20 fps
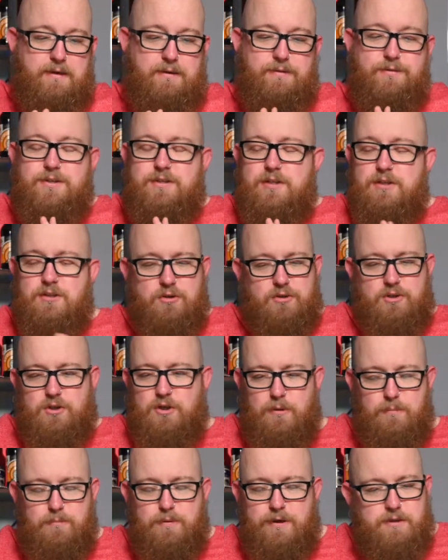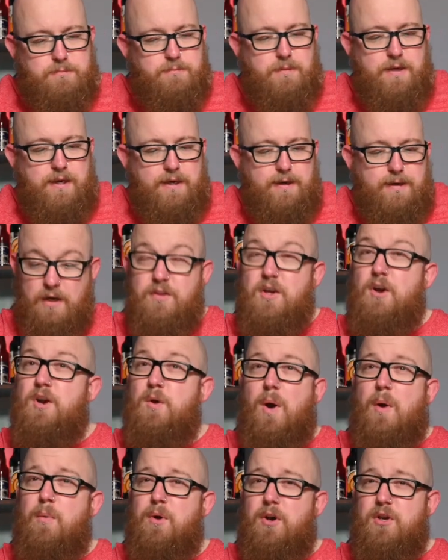this is such a complex beer. The only
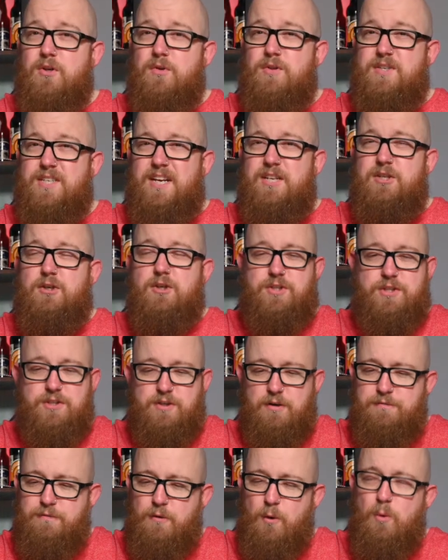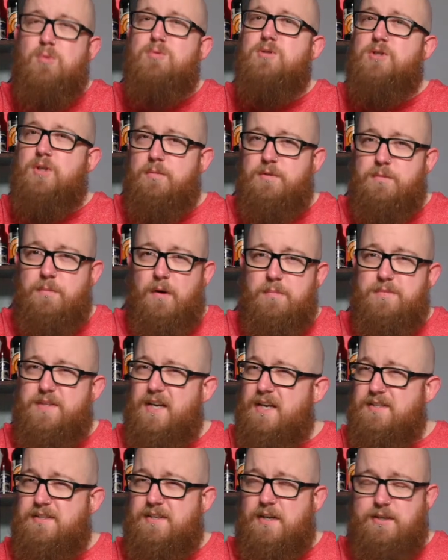way we're going to do this any justice is a full top to bottom
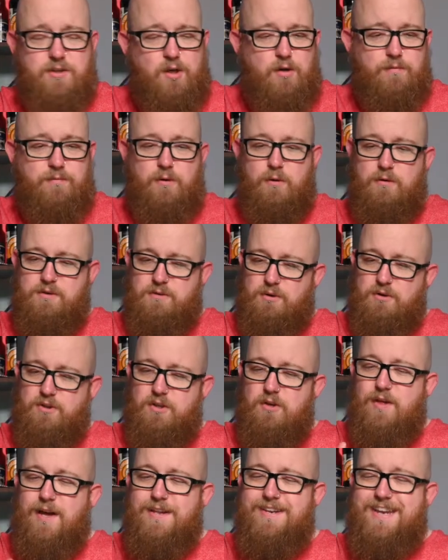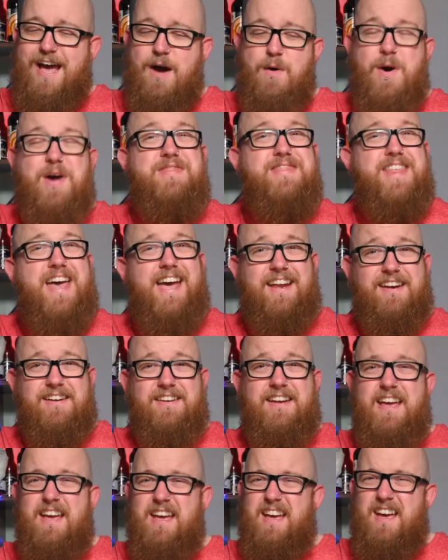taste test, of course. I'm going to do that now, and then
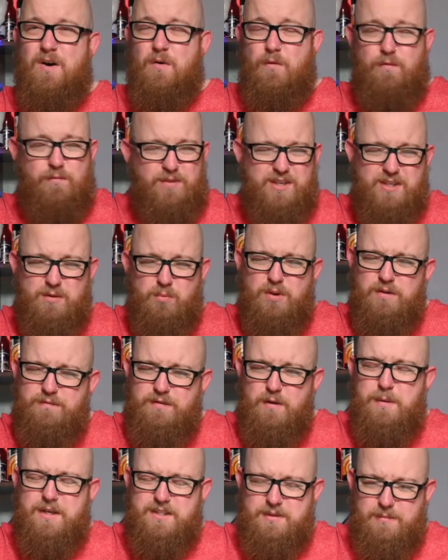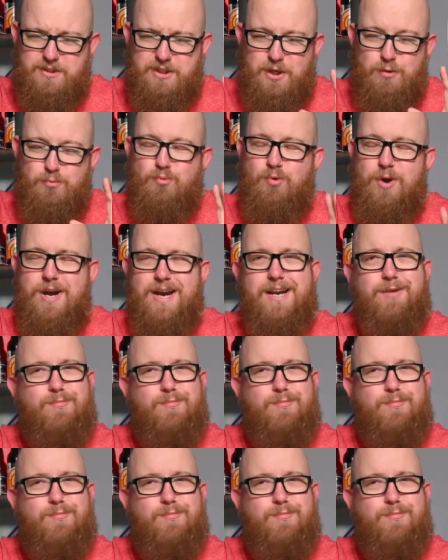this is one of the few beers I'm actually really,